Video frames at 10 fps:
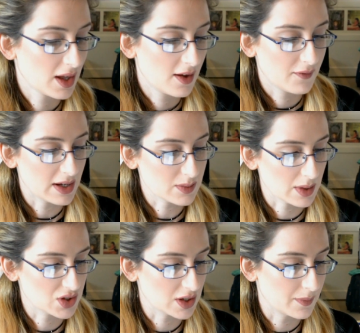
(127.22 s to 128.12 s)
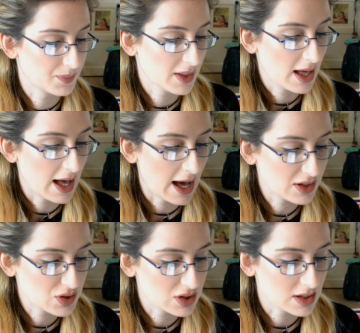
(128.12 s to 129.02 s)
First question, how
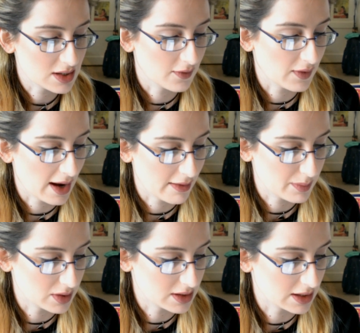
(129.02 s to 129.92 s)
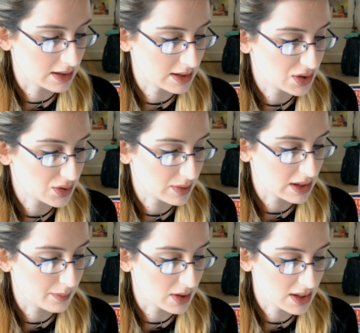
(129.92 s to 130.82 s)
did you discover Harry Potter? Did you read
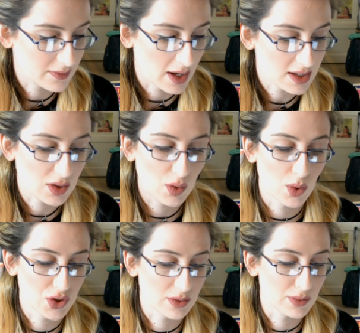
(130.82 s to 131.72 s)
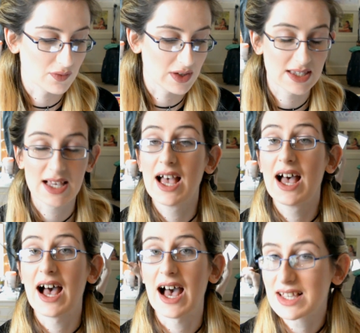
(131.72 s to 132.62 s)
the books first or watch the movies?
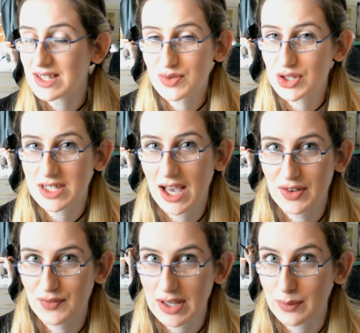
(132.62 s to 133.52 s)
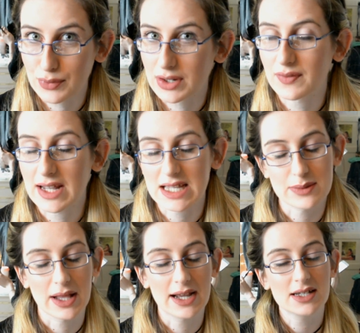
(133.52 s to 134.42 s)
As I've just kind of like briefly
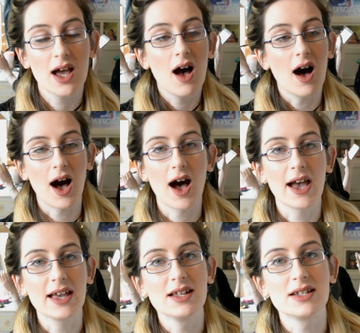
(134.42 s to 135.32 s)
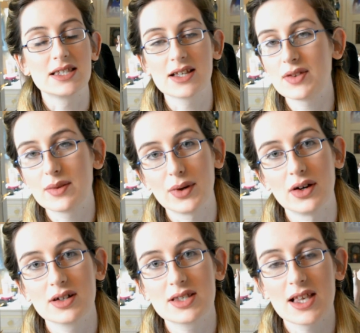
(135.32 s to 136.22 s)
explained, I discovered the
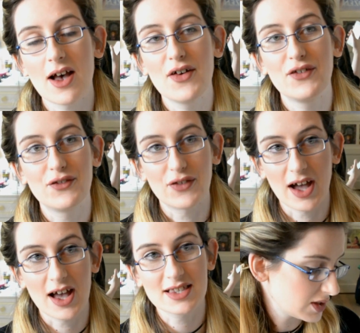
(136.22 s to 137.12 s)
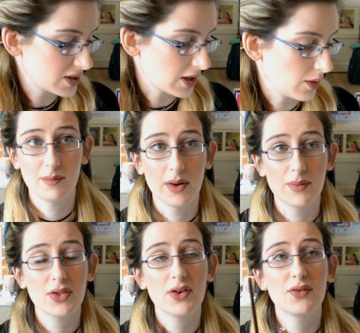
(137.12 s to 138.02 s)
books first. So my
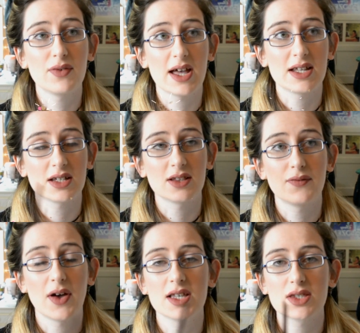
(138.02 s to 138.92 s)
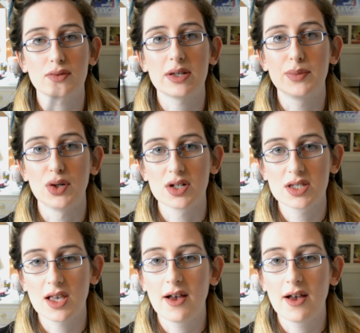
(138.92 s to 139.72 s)
brother read the first 3 books